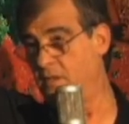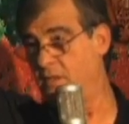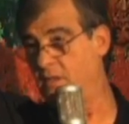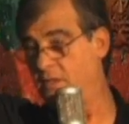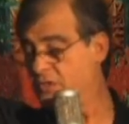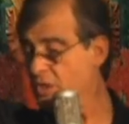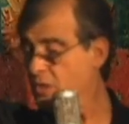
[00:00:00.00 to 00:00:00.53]

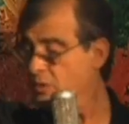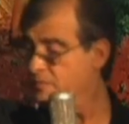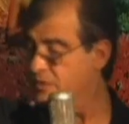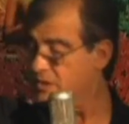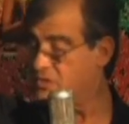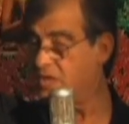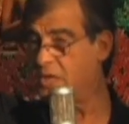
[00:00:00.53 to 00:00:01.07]
So the
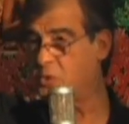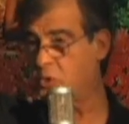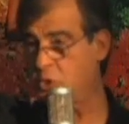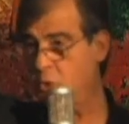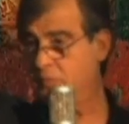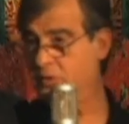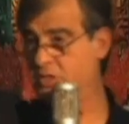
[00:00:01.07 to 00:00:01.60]
central
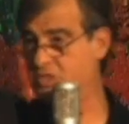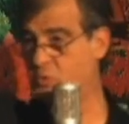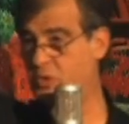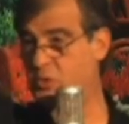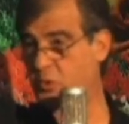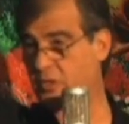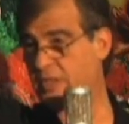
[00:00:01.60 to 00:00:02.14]
universe, which
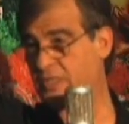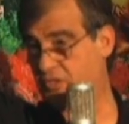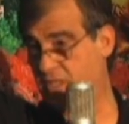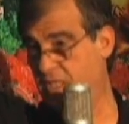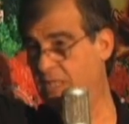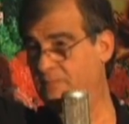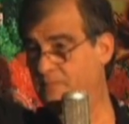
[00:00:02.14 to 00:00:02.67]
we're going to
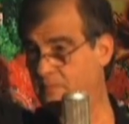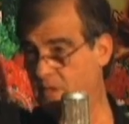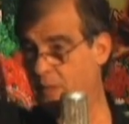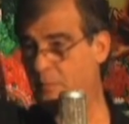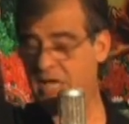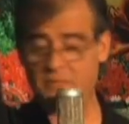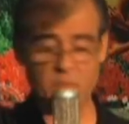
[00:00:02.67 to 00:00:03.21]
see
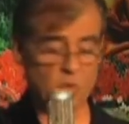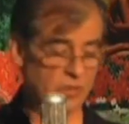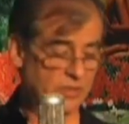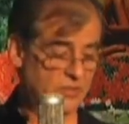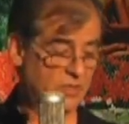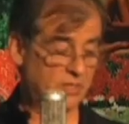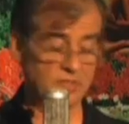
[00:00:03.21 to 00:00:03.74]
about more,
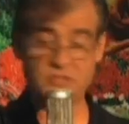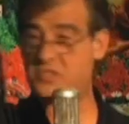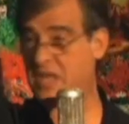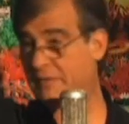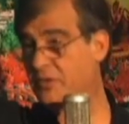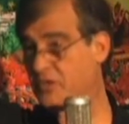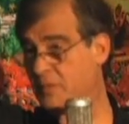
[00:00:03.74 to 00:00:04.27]
is
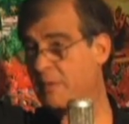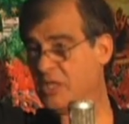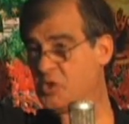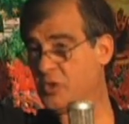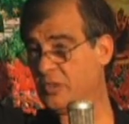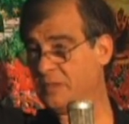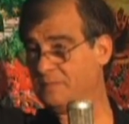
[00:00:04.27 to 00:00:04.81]
seventh
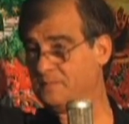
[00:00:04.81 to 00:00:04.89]
dimensional.